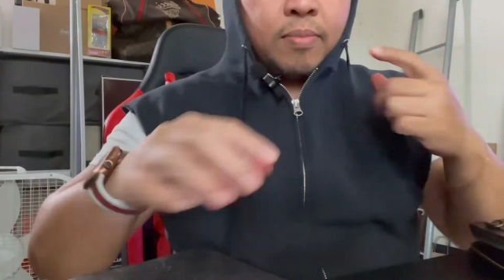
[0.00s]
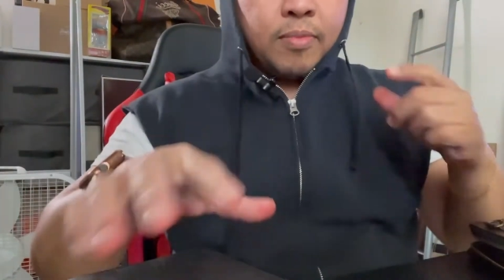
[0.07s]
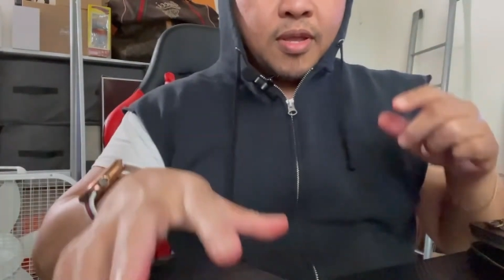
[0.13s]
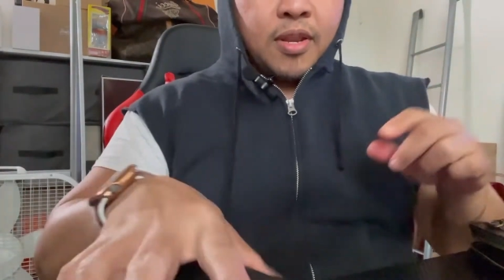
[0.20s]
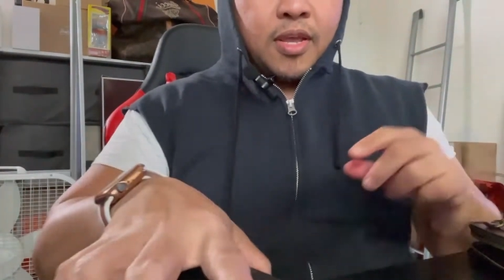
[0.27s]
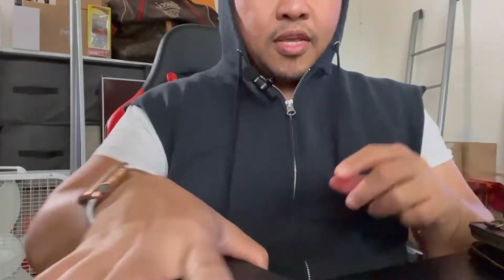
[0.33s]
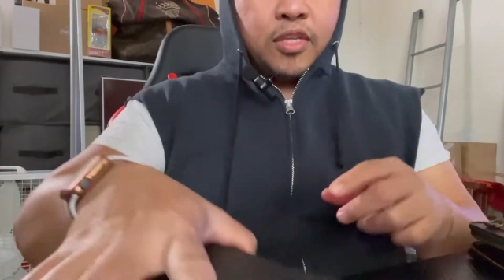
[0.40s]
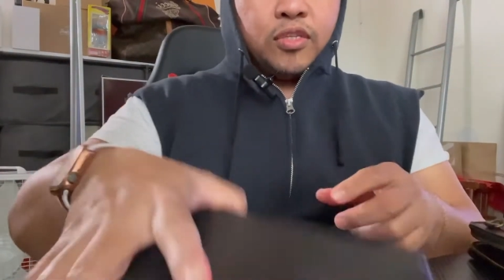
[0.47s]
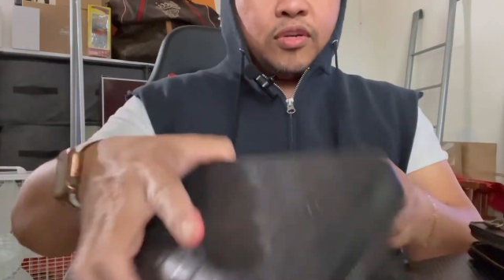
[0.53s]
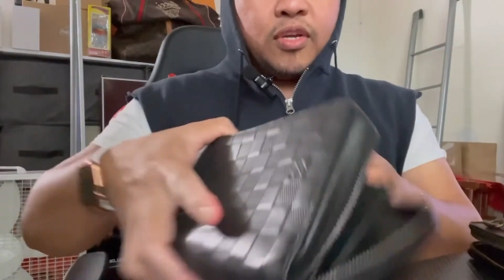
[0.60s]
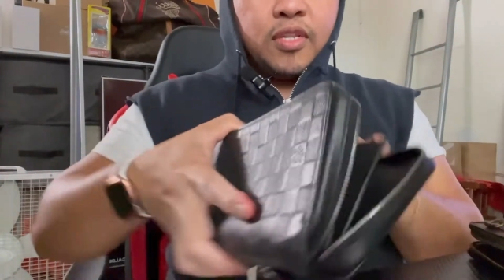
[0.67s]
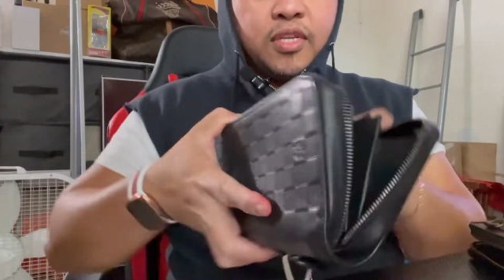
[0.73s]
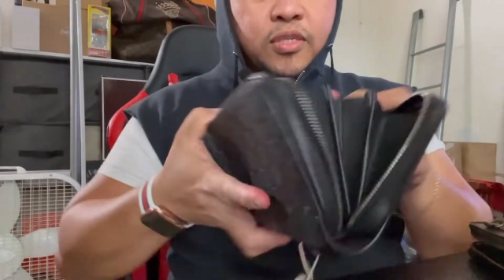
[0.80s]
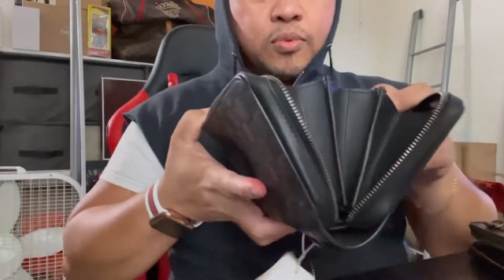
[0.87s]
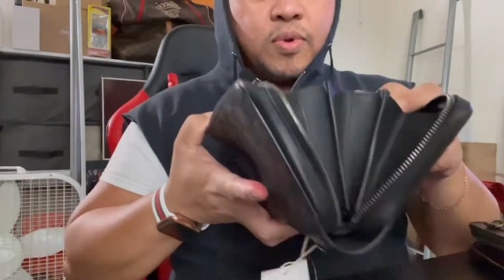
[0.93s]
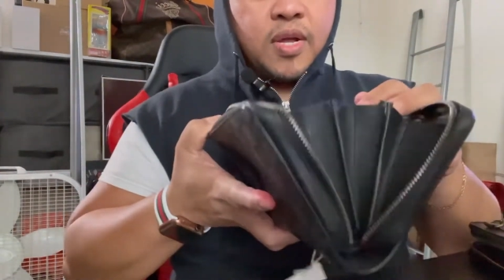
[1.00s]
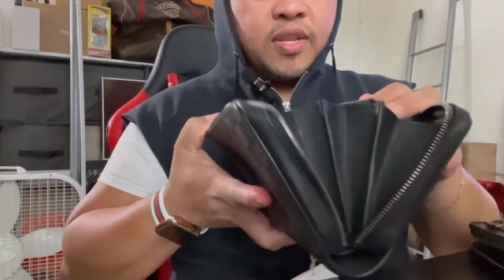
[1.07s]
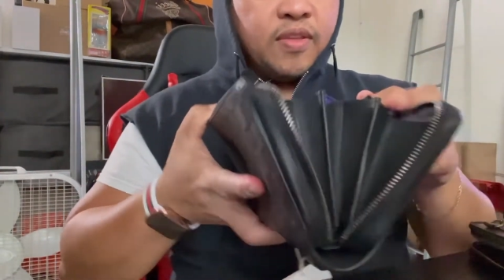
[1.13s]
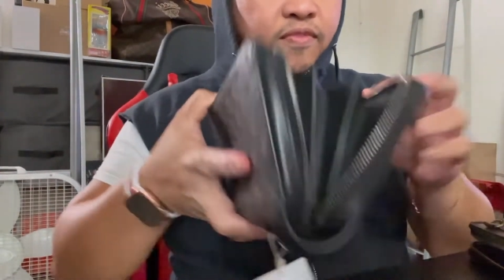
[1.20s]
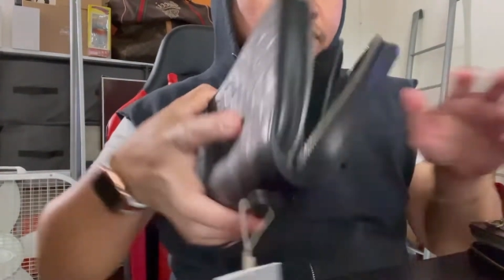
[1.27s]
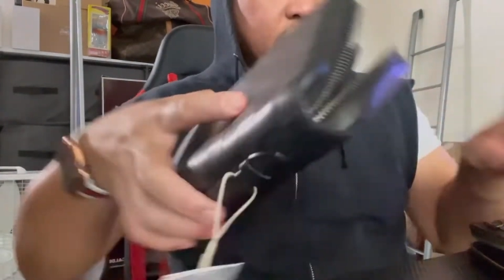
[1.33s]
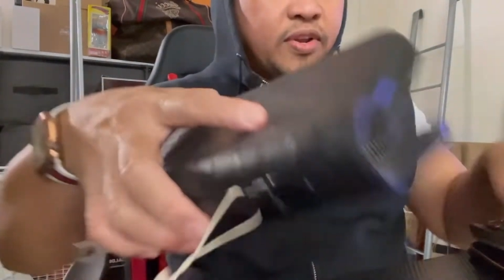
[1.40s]
gonna enjoy this
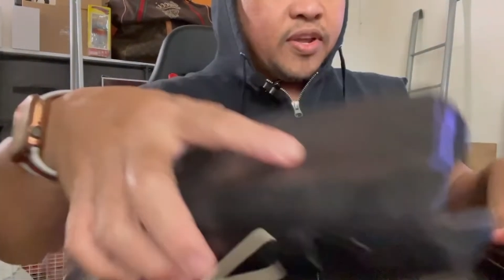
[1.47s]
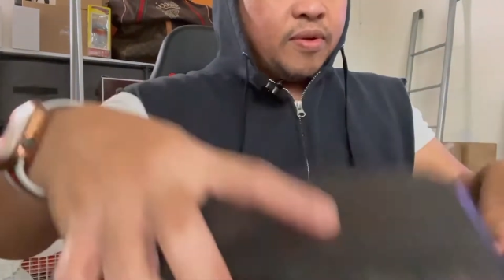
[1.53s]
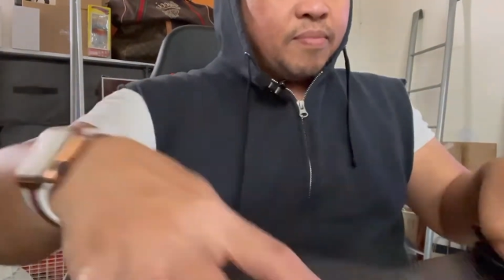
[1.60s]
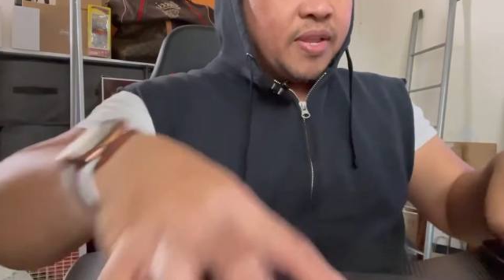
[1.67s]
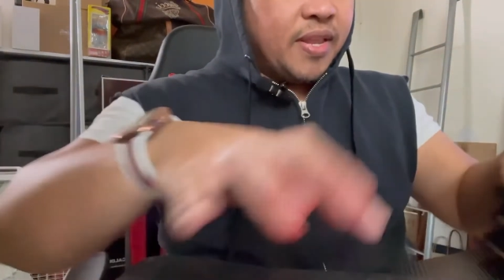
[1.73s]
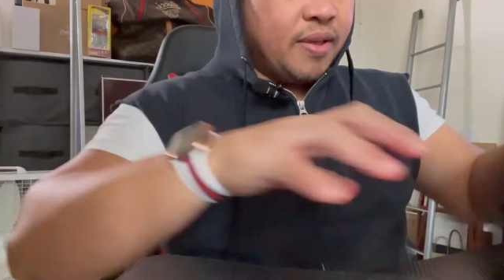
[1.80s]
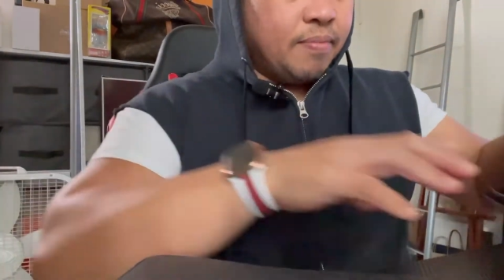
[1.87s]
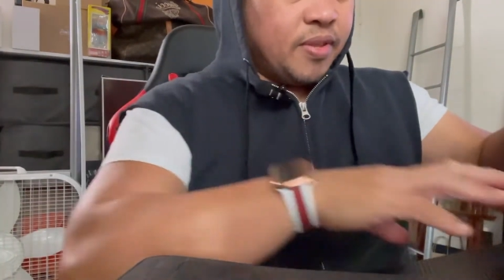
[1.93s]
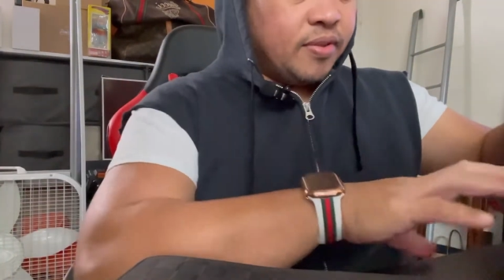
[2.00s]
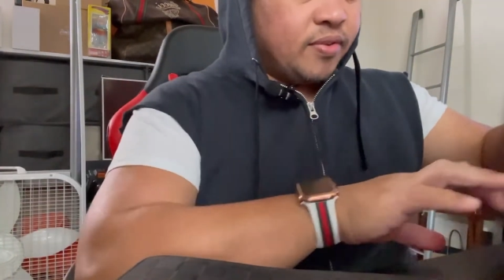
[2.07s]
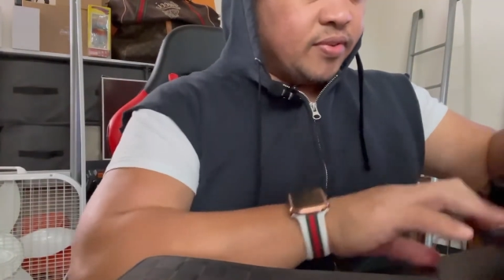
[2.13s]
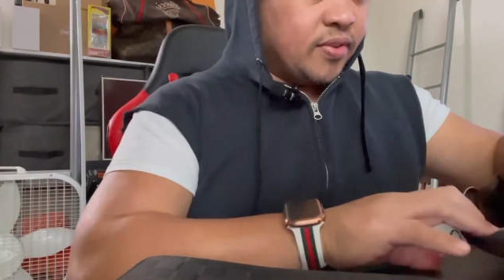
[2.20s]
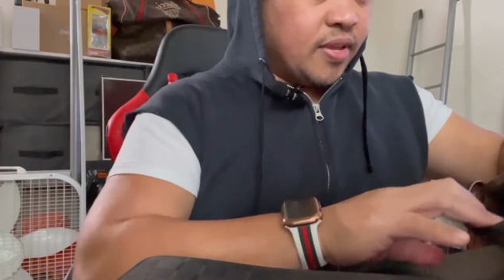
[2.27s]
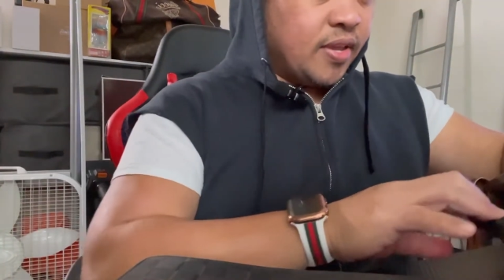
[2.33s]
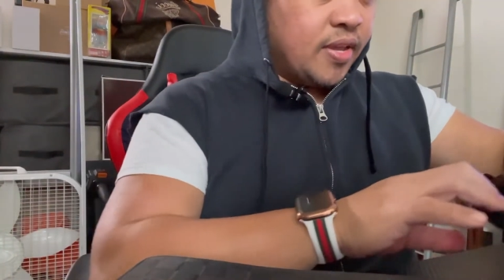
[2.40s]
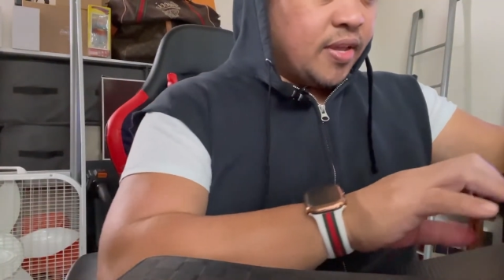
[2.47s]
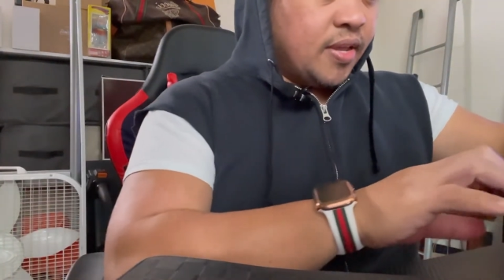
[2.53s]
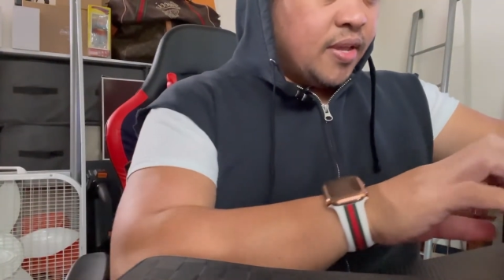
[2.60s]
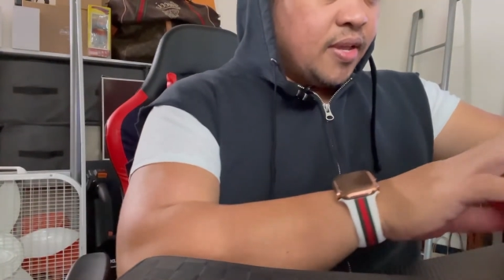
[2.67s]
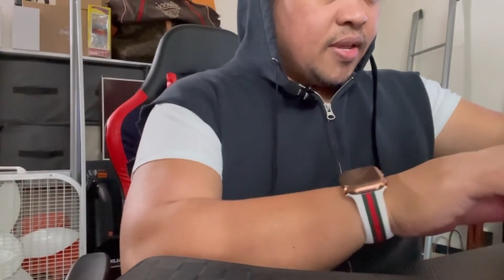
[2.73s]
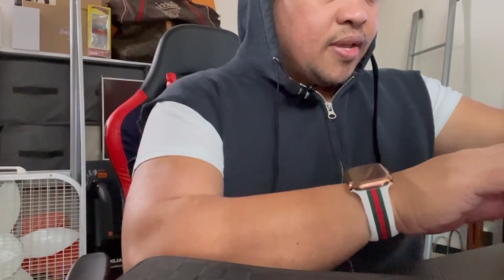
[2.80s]
wallet for now. But let me see.